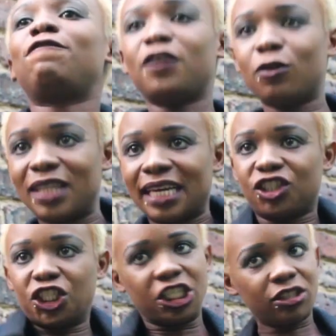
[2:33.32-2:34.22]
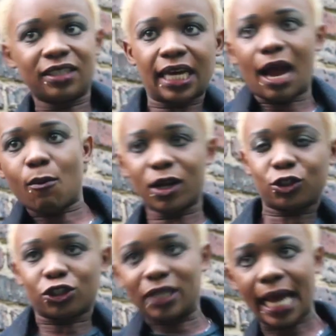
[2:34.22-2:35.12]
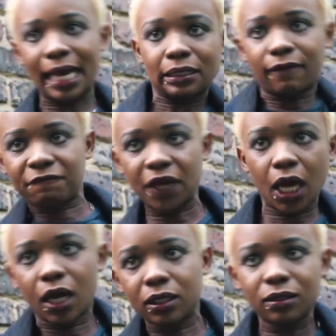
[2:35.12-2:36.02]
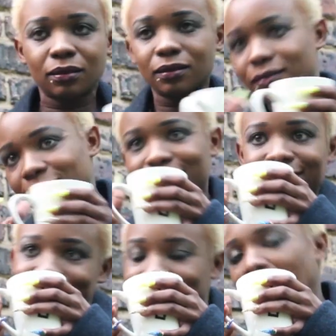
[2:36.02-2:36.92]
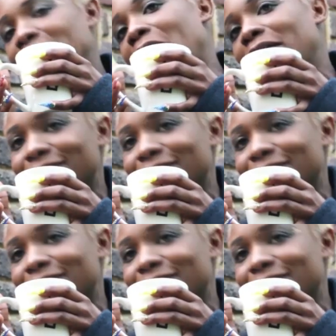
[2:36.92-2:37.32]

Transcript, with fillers: feel that chill that I want you guys to feel. You know,